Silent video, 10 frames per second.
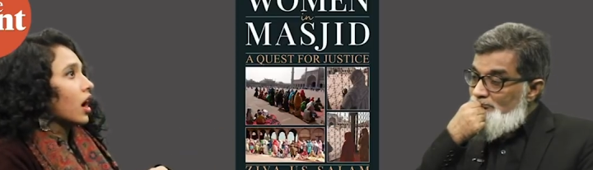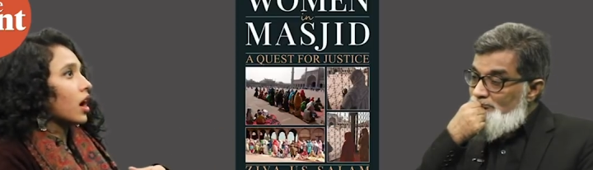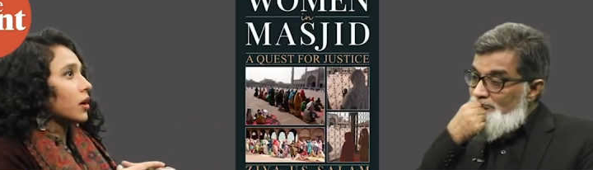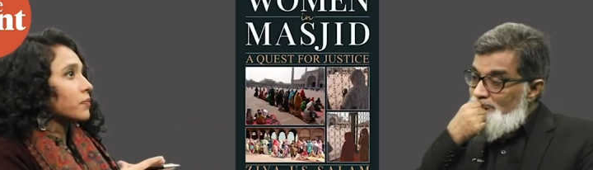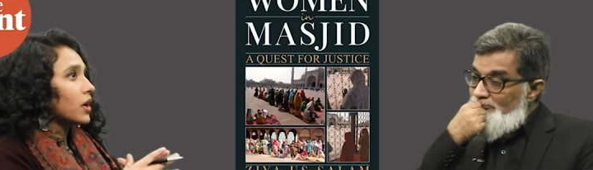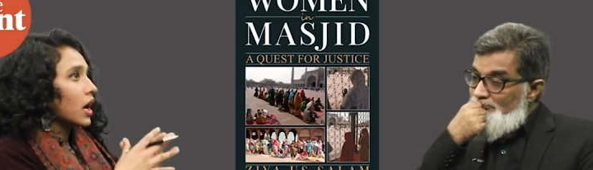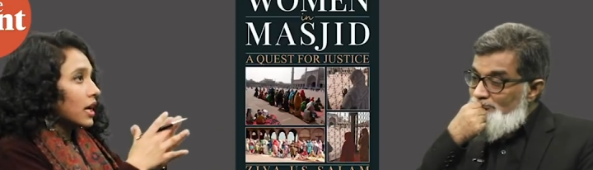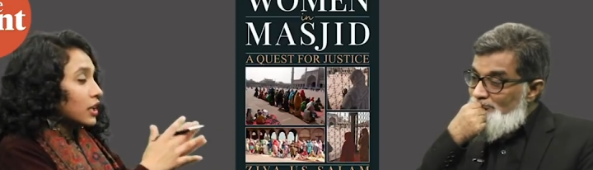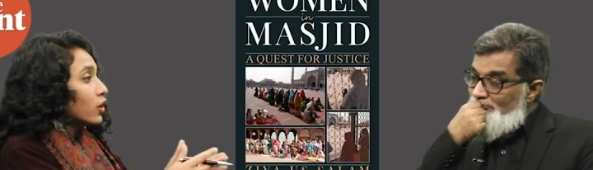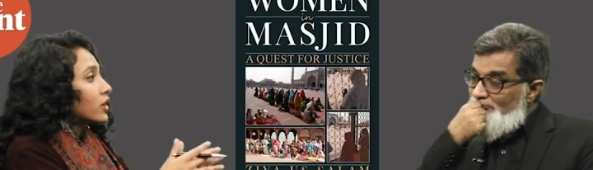Speaker 1: Uh,
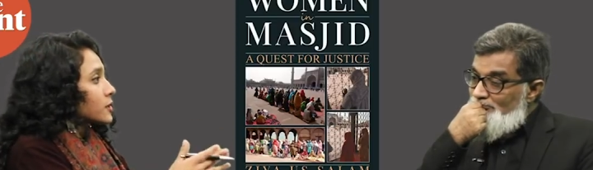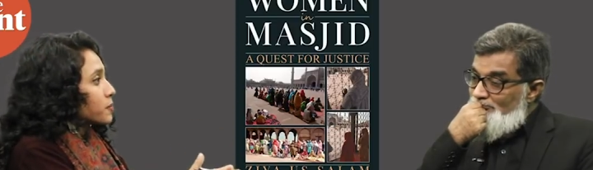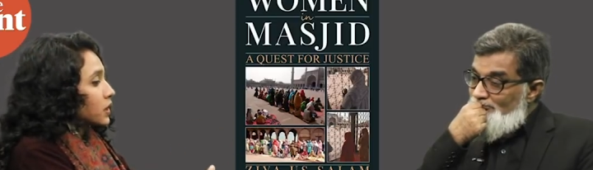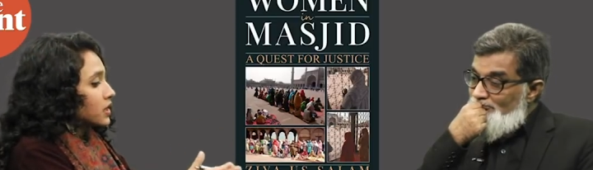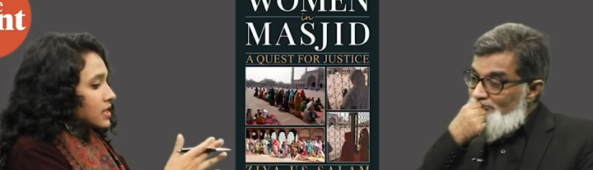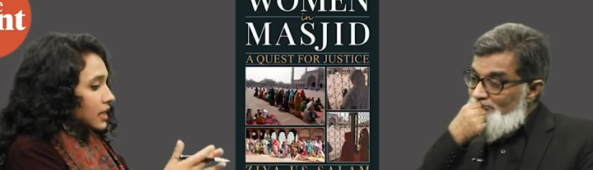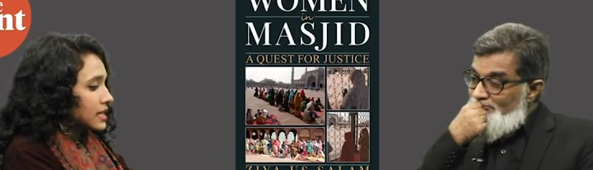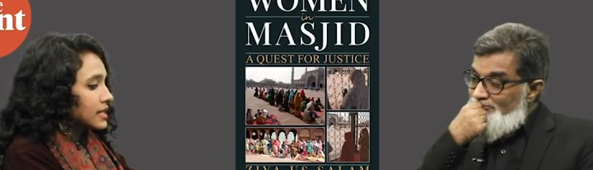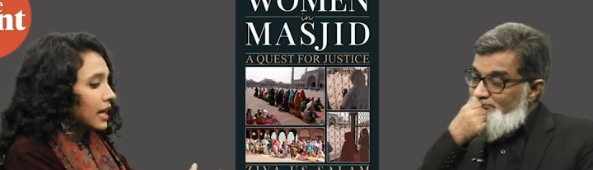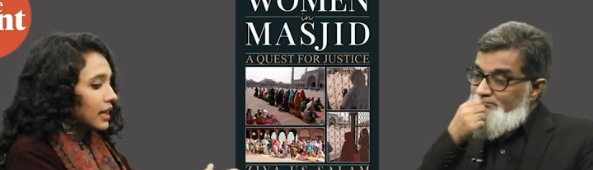in your experience,
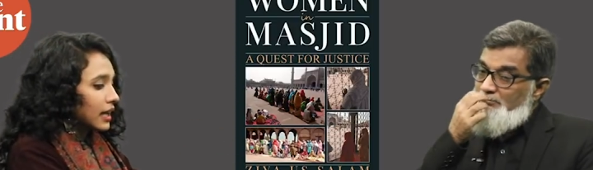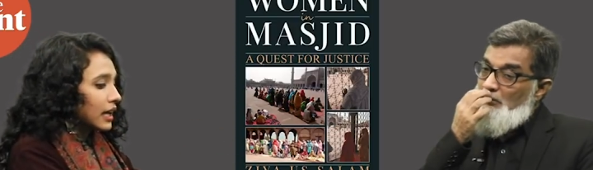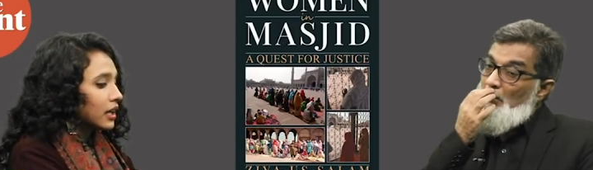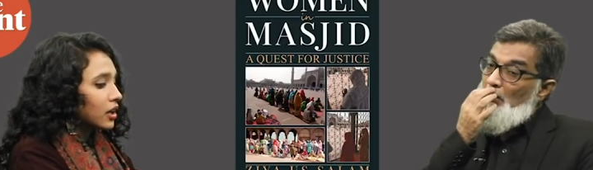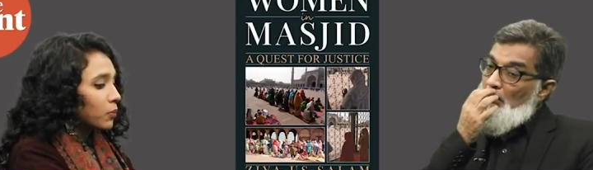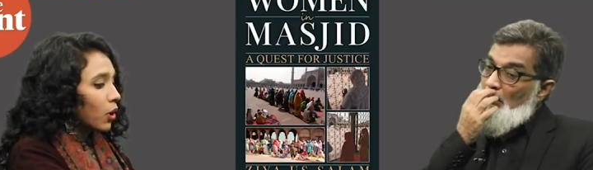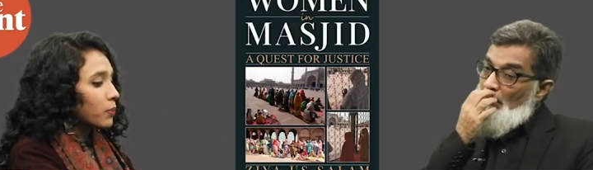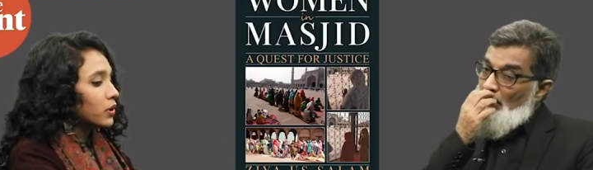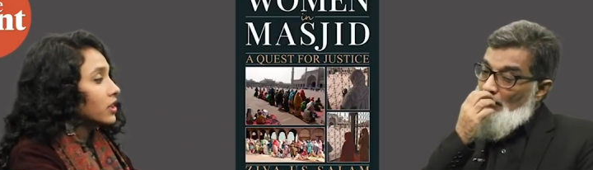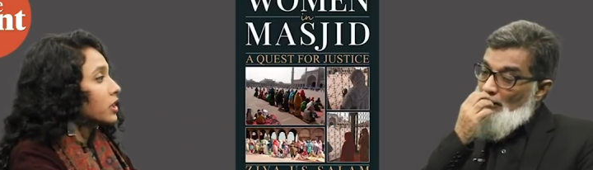is there A, a
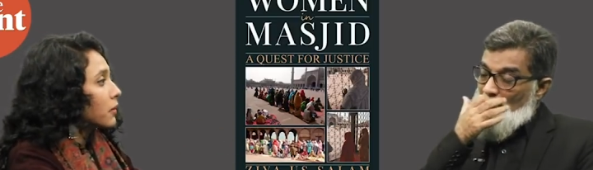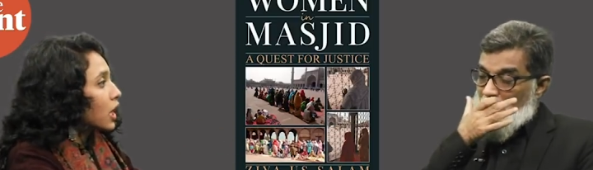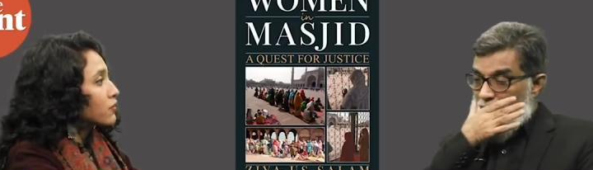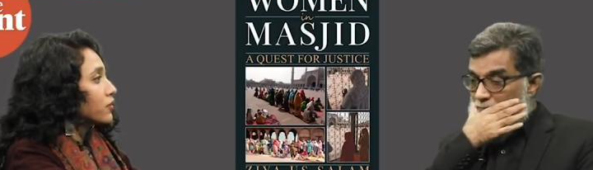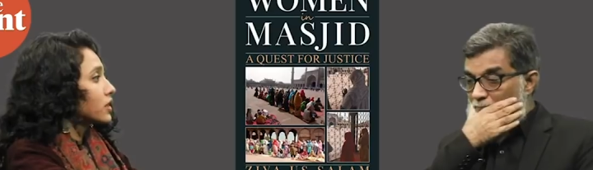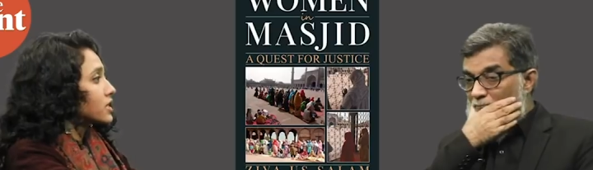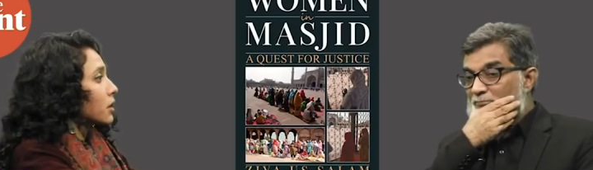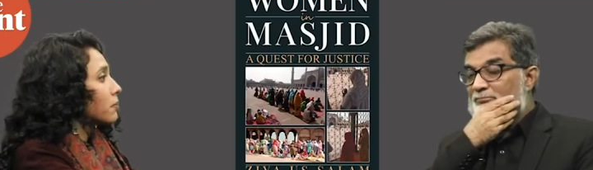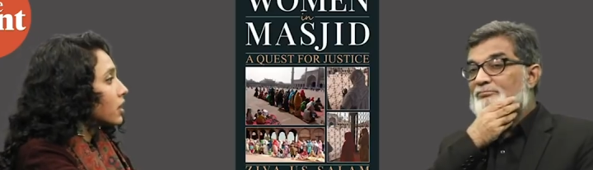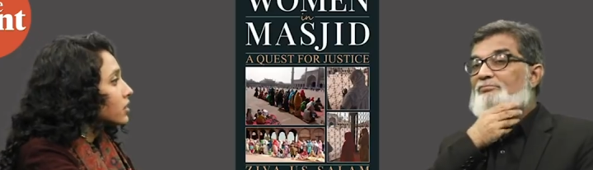popular demand for this
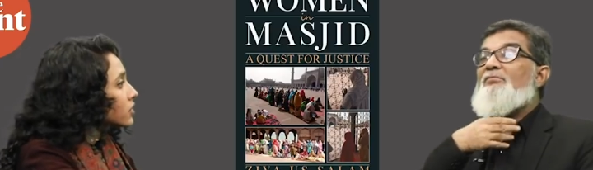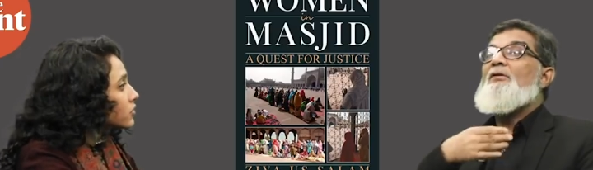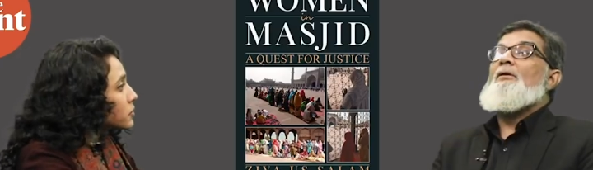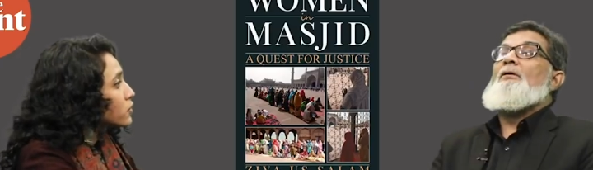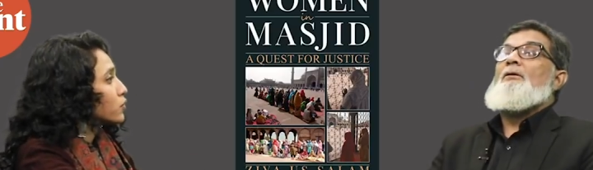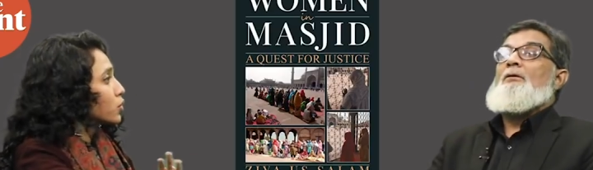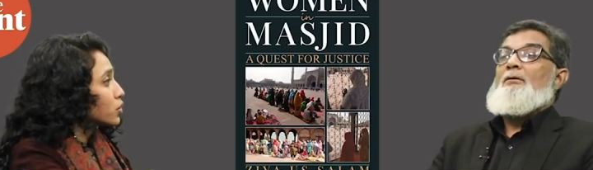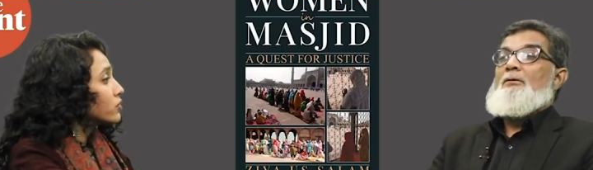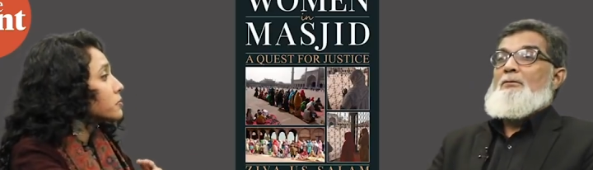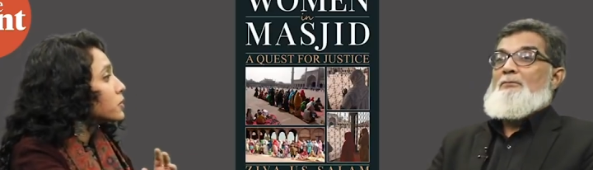among the women folk?
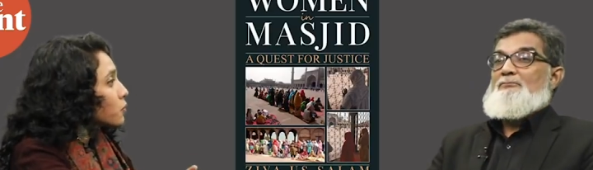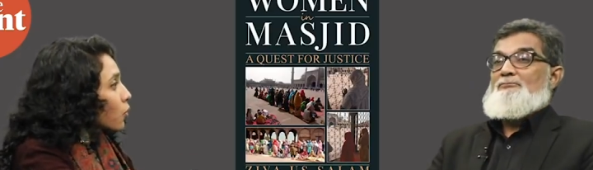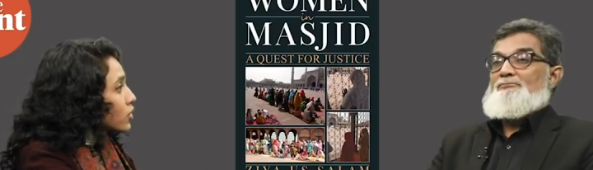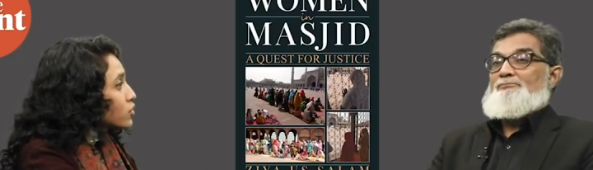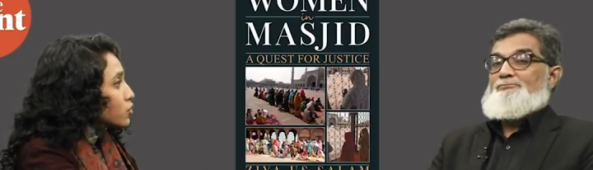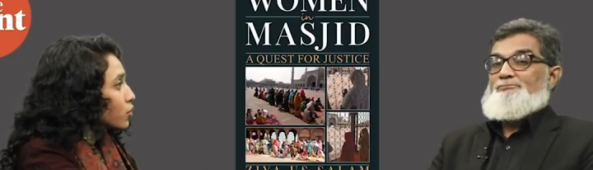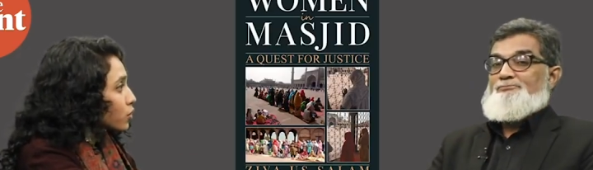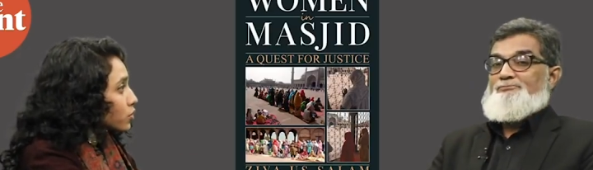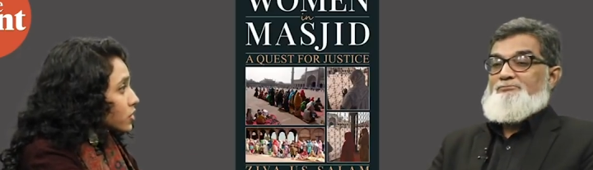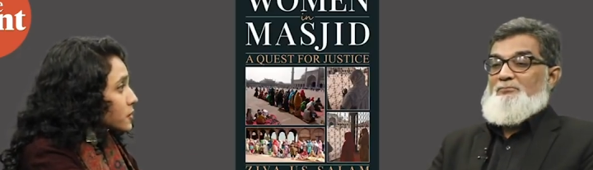Do women want to
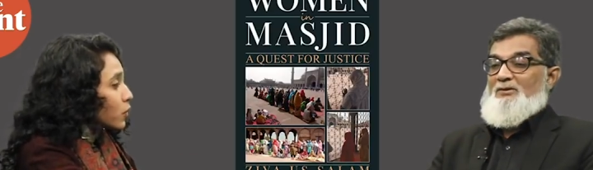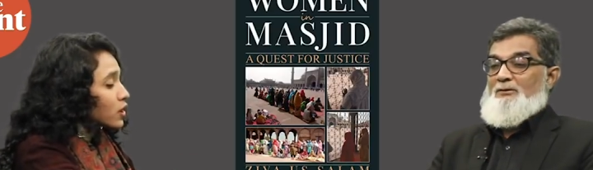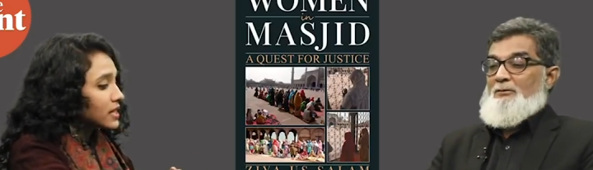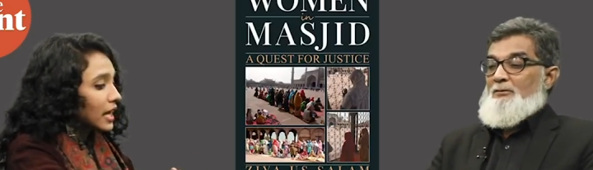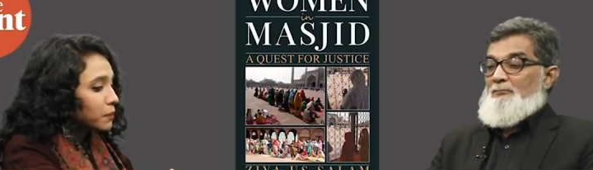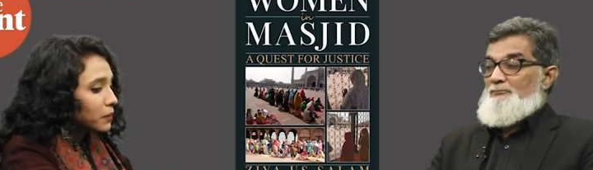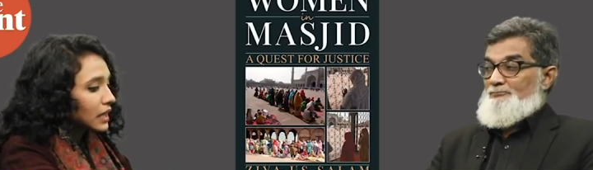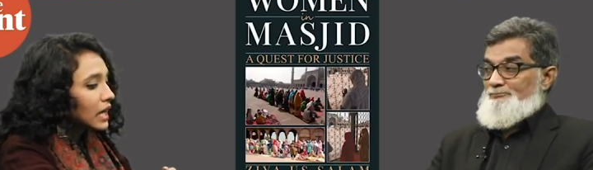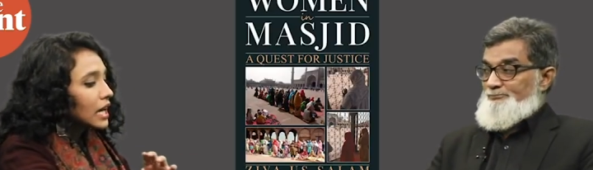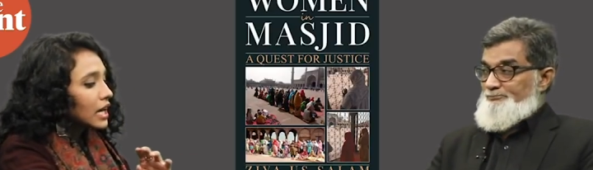go to these mosques? And
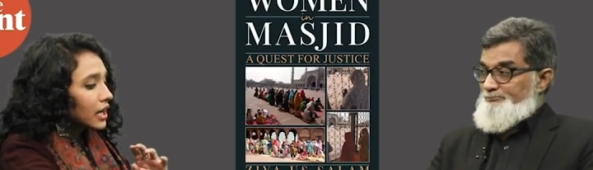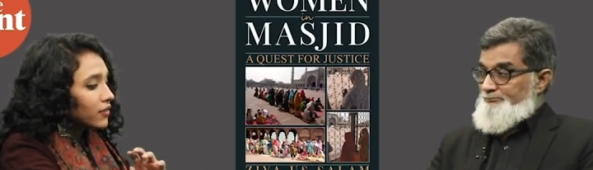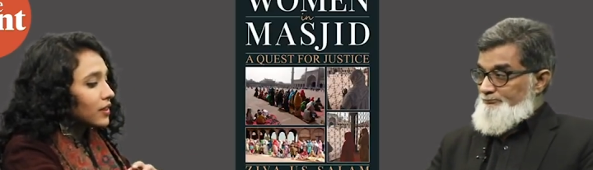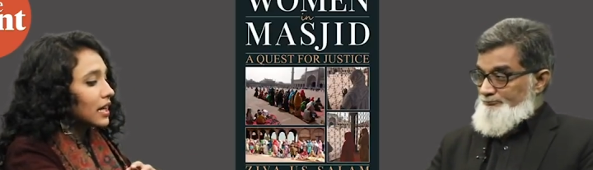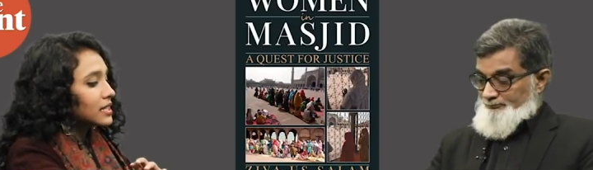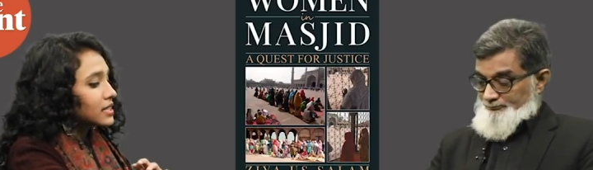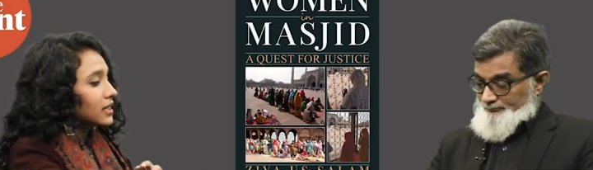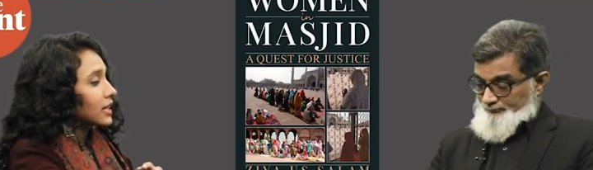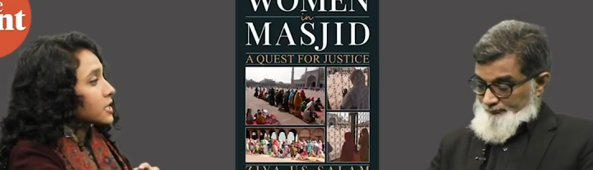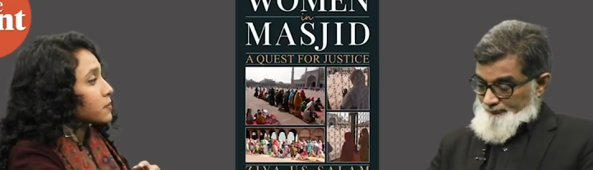B, if there isn't
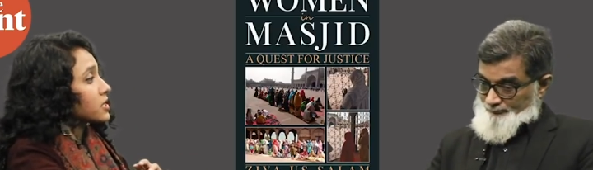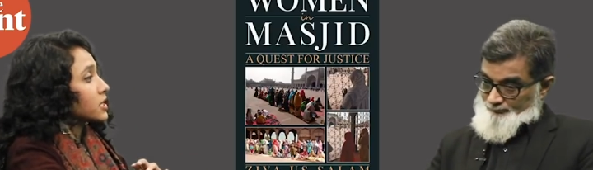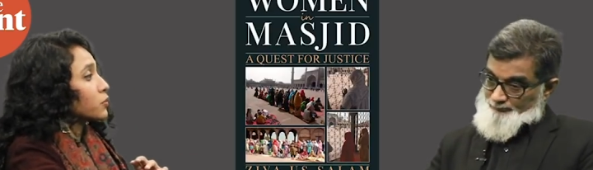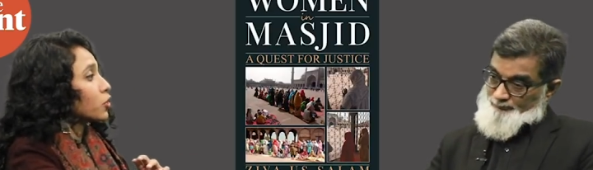an explicit